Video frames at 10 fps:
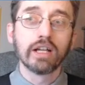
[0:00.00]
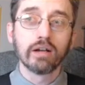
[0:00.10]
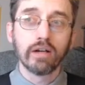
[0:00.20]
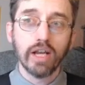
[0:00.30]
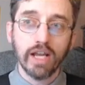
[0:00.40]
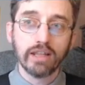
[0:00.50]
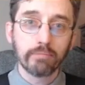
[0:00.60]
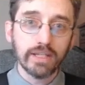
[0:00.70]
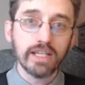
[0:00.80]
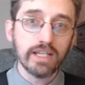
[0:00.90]
And the
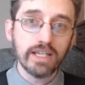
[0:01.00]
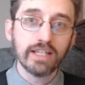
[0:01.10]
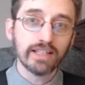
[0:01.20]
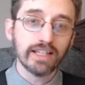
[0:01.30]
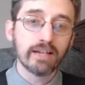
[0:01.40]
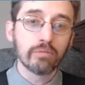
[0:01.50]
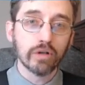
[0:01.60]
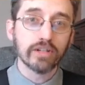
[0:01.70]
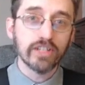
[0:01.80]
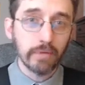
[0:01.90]
PED is going to get more
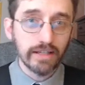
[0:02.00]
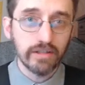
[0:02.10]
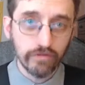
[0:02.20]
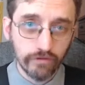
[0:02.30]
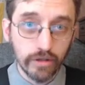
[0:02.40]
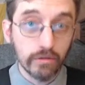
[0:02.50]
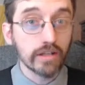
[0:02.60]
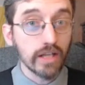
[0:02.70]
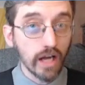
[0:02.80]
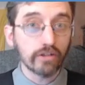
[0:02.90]
expensive for you. On
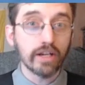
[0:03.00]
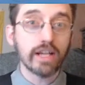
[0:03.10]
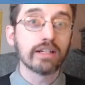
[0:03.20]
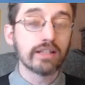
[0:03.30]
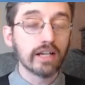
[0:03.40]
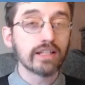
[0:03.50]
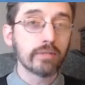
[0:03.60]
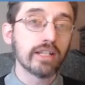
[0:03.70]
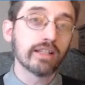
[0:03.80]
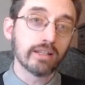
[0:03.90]
the other hand, it does
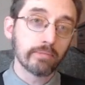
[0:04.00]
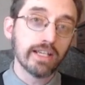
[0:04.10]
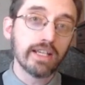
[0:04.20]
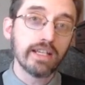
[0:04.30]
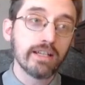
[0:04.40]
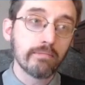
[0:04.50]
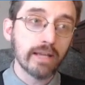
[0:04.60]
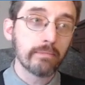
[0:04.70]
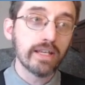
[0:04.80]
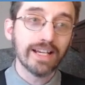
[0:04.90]
mean that the PED might
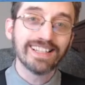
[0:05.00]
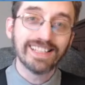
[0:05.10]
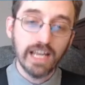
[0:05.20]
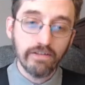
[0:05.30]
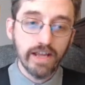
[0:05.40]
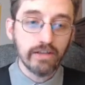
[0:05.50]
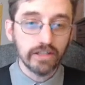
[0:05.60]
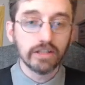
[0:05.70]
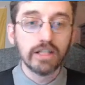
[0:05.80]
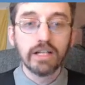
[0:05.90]
be a safe
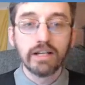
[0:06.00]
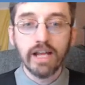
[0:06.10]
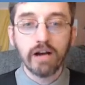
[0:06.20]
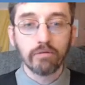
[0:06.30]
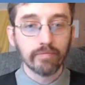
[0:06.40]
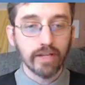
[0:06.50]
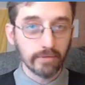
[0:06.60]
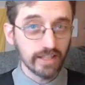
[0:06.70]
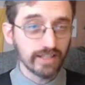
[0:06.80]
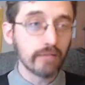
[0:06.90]
haven. Now, I'm going
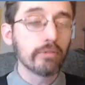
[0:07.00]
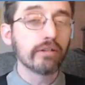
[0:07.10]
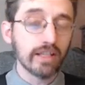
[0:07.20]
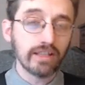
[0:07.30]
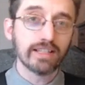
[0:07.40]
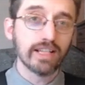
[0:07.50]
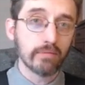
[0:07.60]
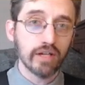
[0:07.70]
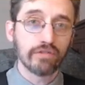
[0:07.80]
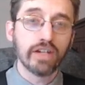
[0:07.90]
to stipulate this. I am
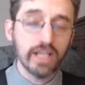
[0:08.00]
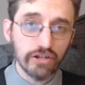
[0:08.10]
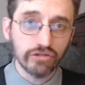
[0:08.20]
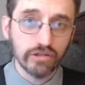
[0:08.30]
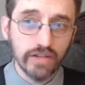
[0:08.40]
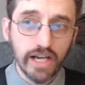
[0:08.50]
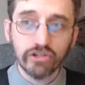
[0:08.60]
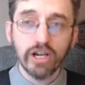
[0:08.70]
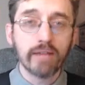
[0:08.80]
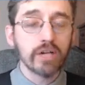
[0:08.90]
not a financial advisor.
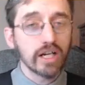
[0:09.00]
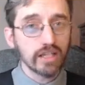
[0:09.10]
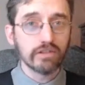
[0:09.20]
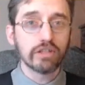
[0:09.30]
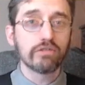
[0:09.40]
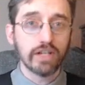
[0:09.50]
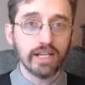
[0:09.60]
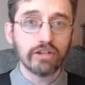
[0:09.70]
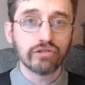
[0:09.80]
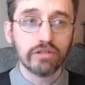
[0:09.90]
I am not giving you
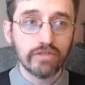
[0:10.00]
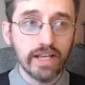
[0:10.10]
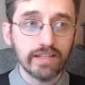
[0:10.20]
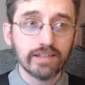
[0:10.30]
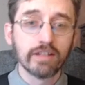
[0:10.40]
financial advice.